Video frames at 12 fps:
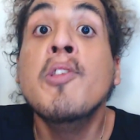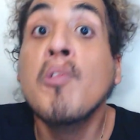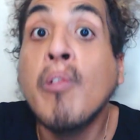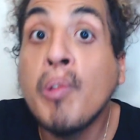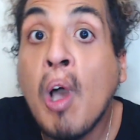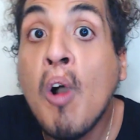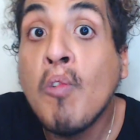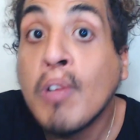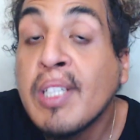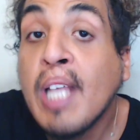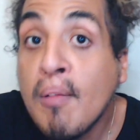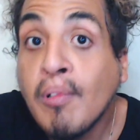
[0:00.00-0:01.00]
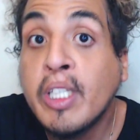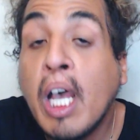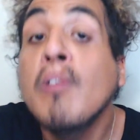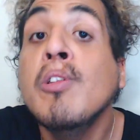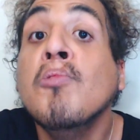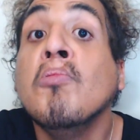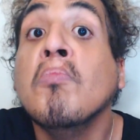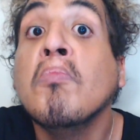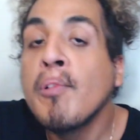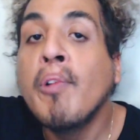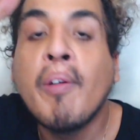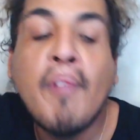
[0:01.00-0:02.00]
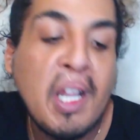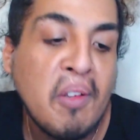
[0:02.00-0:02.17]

you will know because I will tell you. And if you want